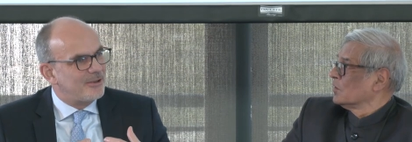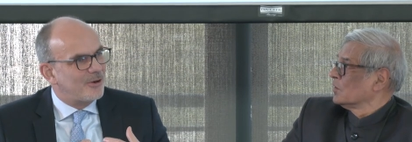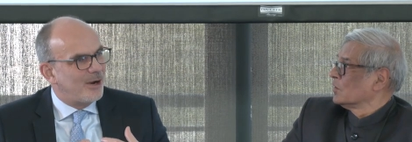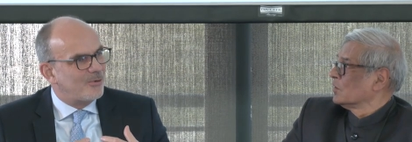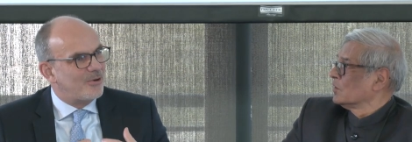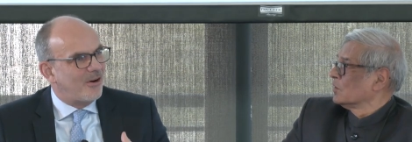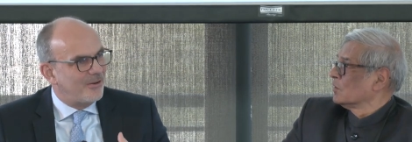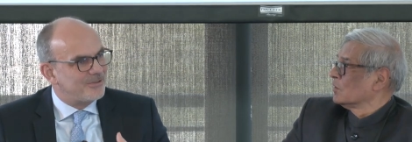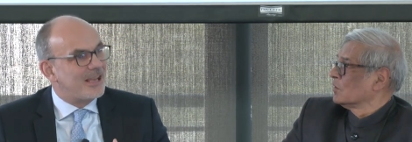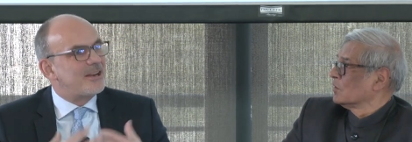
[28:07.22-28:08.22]
Speaker 1: you know, I would,
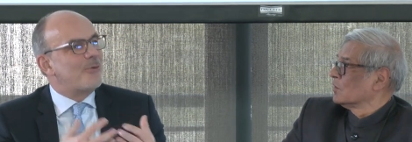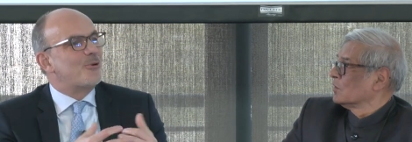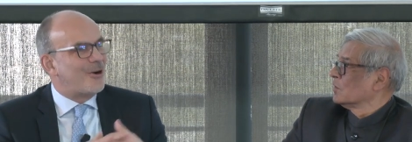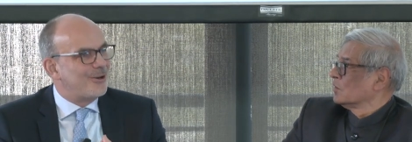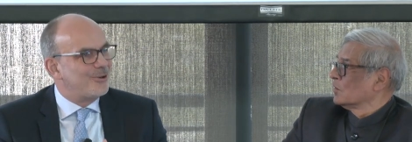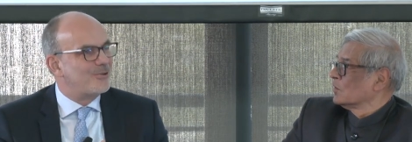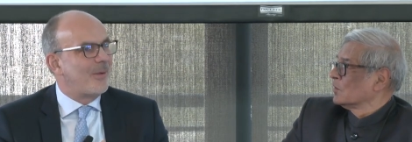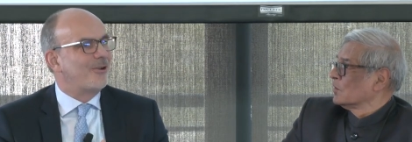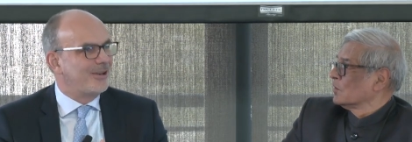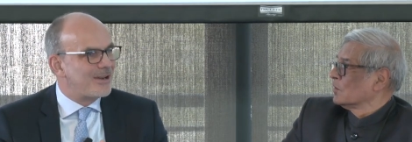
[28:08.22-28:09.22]
that I would argue
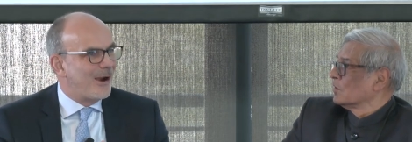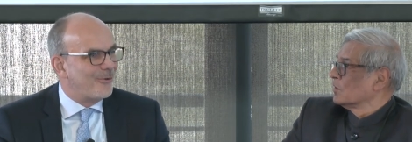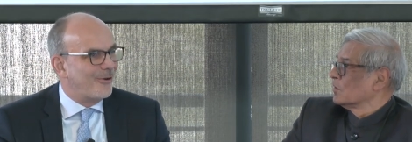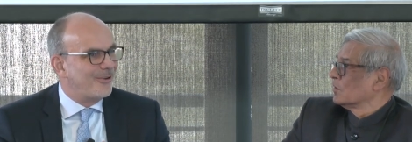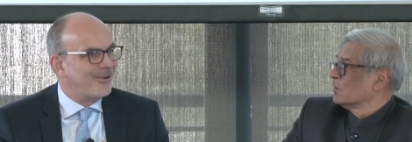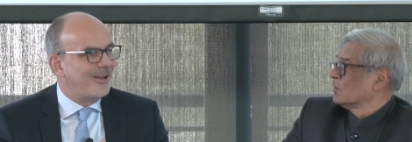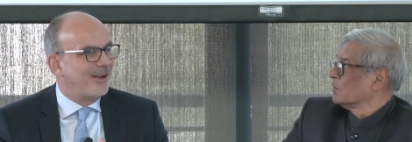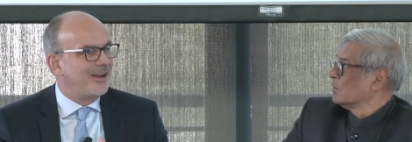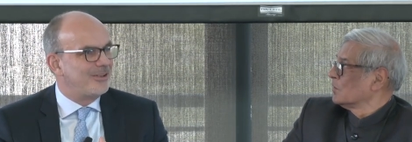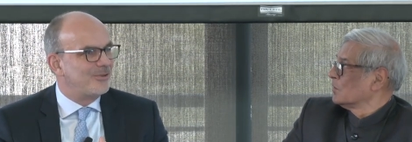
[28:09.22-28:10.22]
doubling down on,
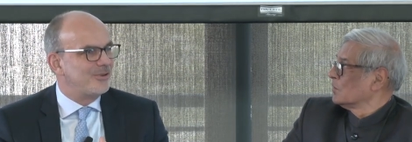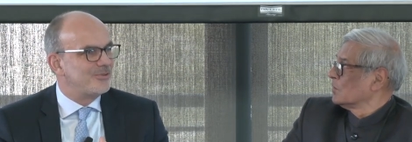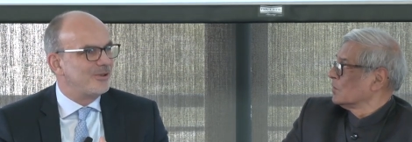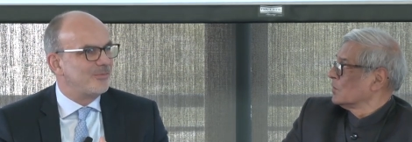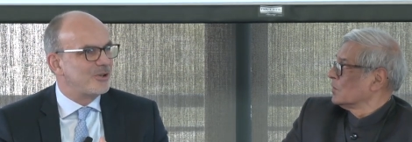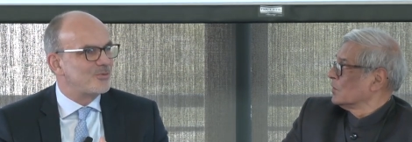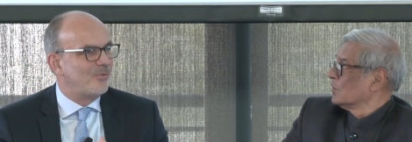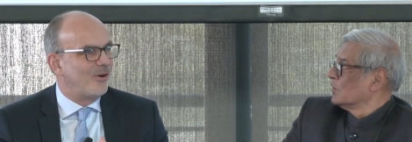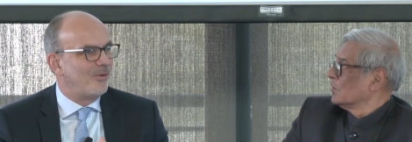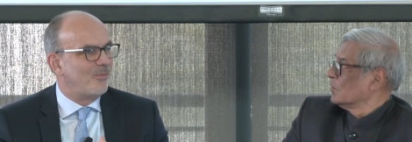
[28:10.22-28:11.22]
uh, you know, and doing much
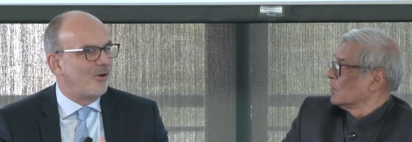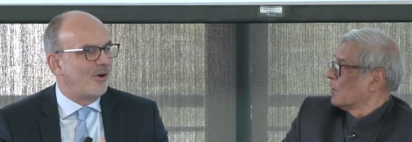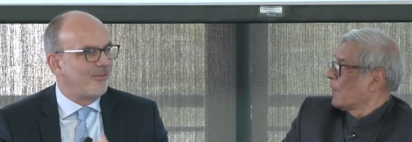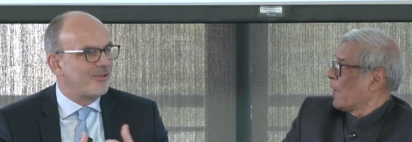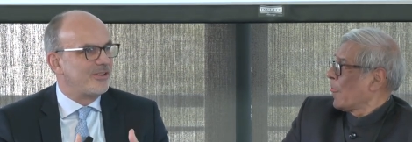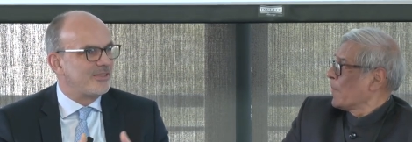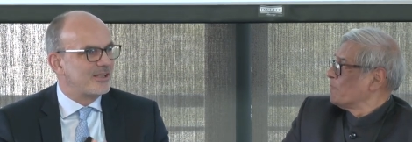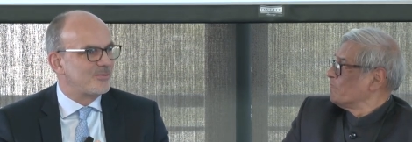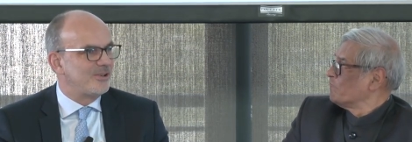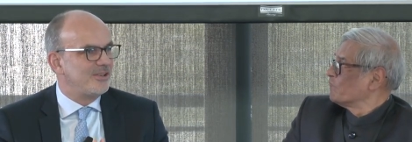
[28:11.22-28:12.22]
more, more of. I think
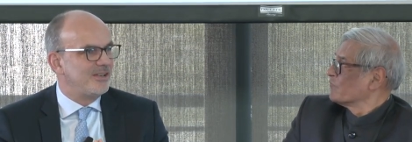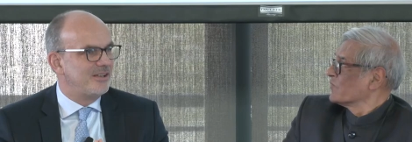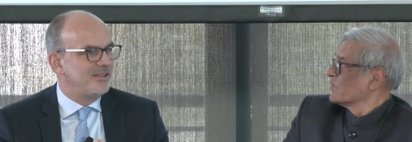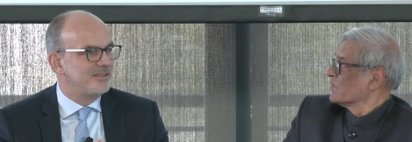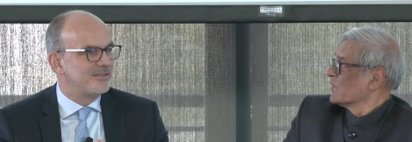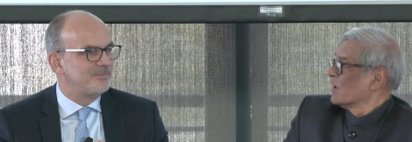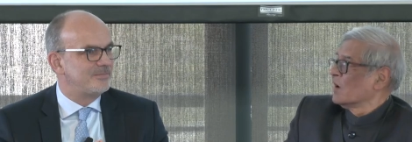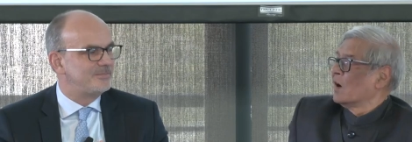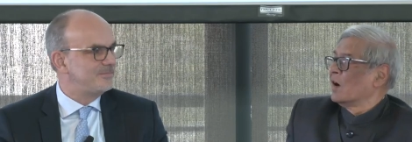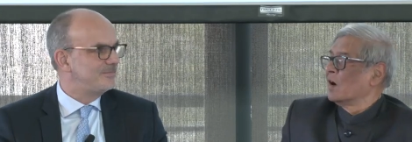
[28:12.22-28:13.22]
that's what India needs.
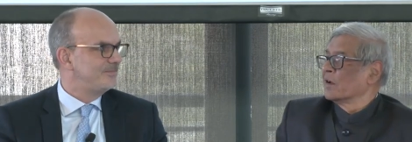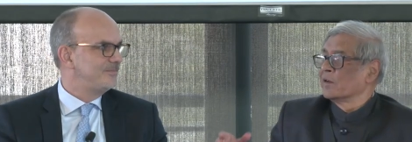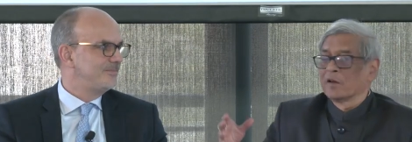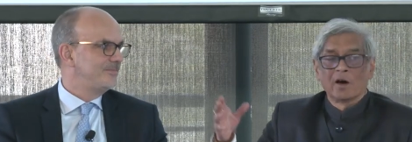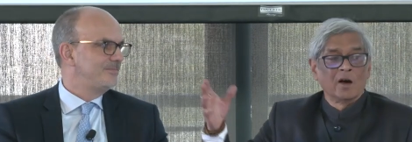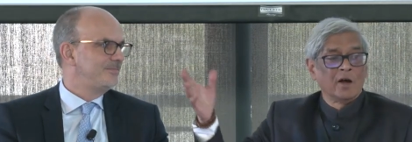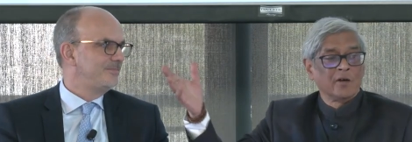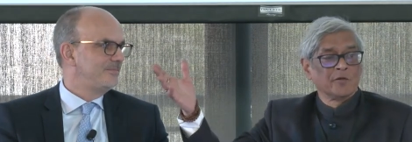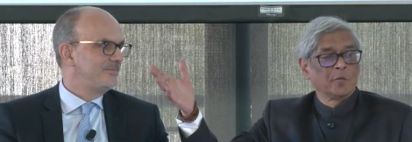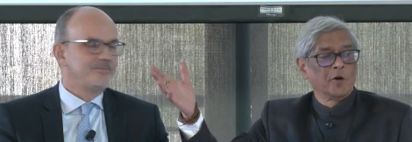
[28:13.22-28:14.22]
Speaker 2: And uh,
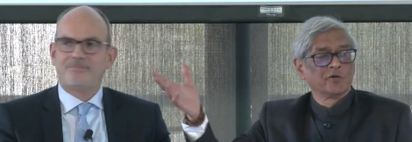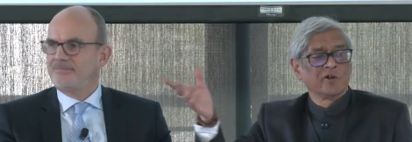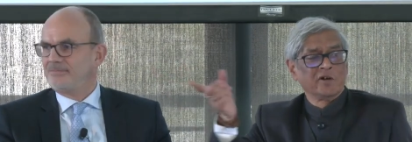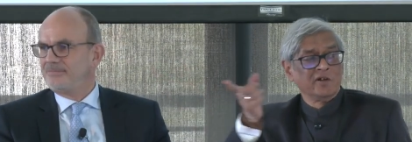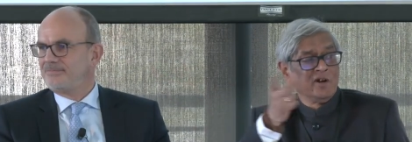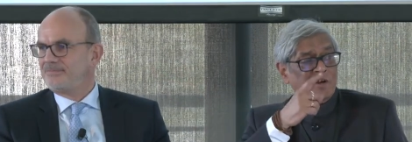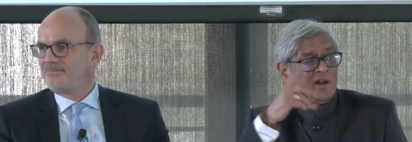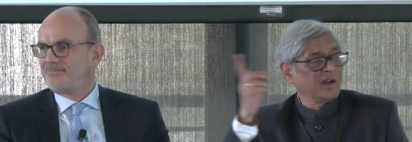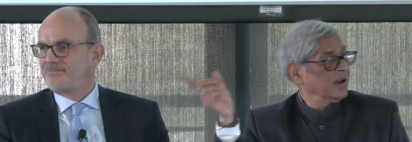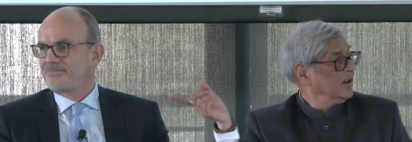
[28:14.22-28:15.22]
as both
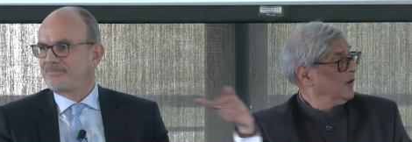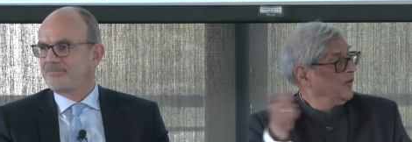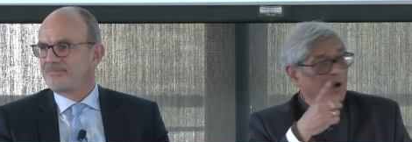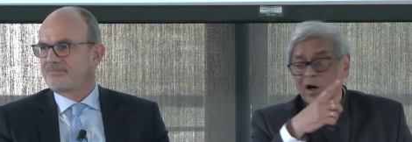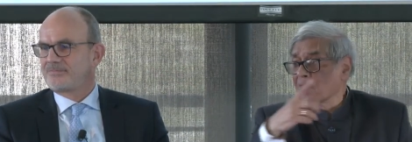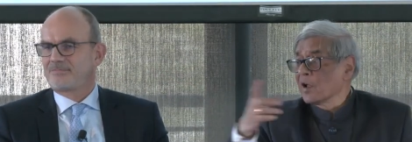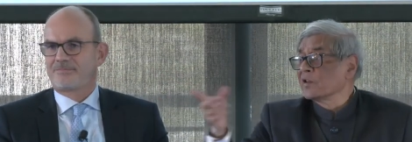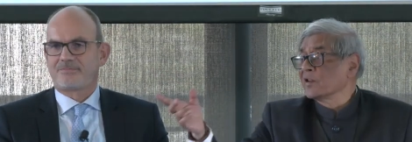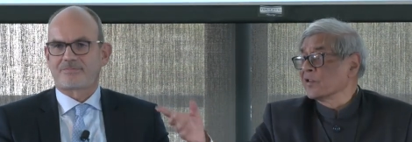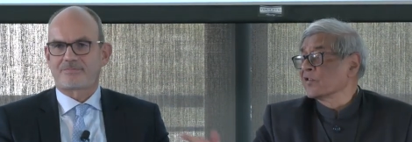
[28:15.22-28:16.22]
Rick and Nirvikar, I
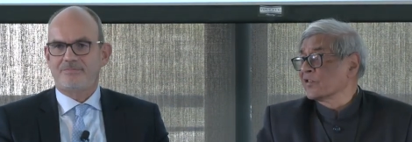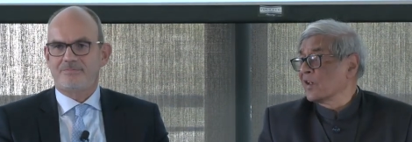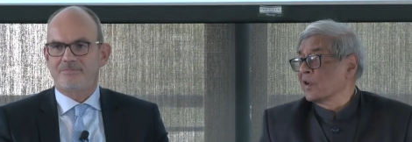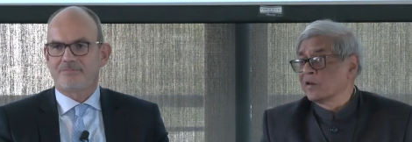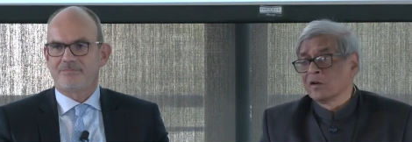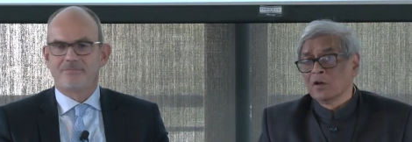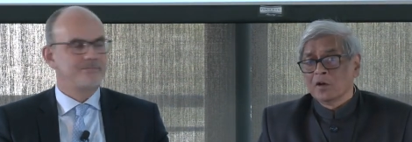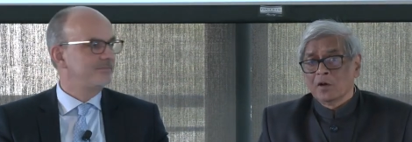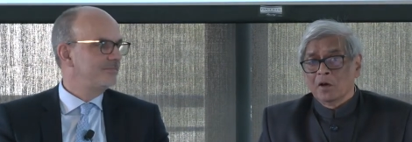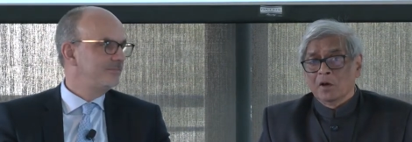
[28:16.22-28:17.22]
think, said,
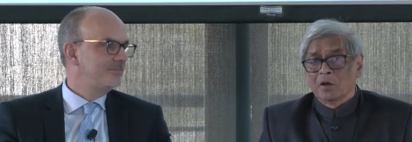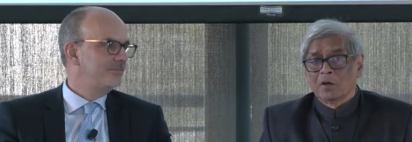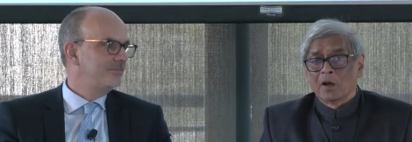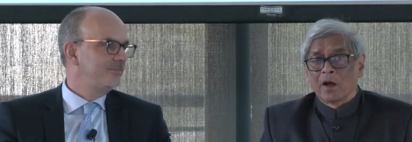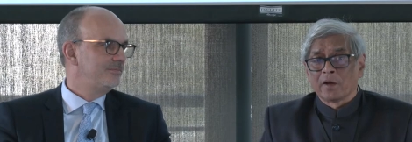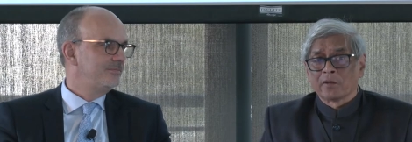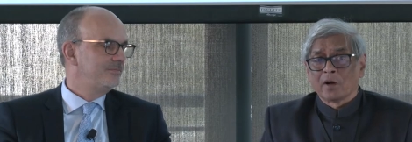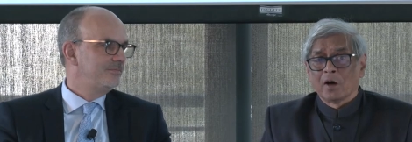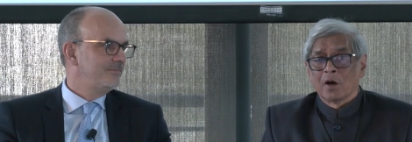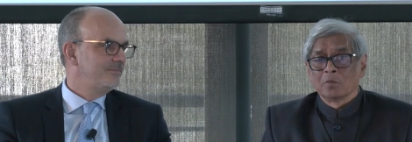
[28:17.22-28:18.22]
that
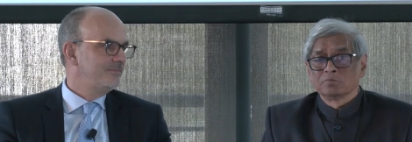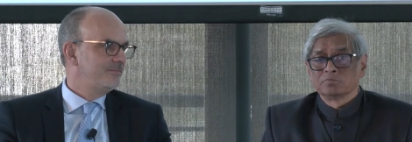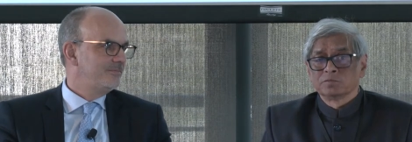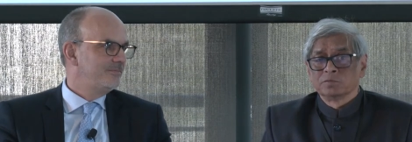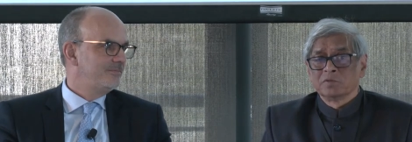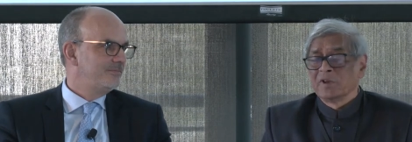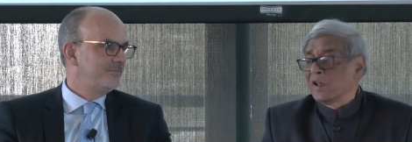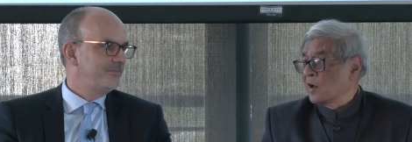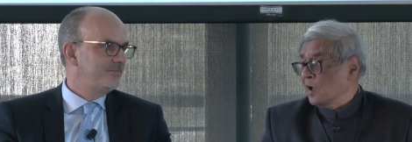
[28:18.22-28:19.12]
uh, there